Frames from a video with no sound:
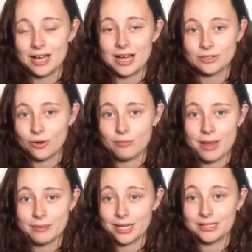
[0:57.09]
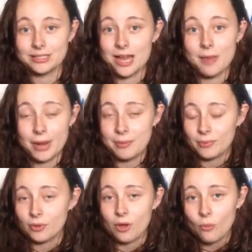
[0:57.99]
I thought maybe I'd scare people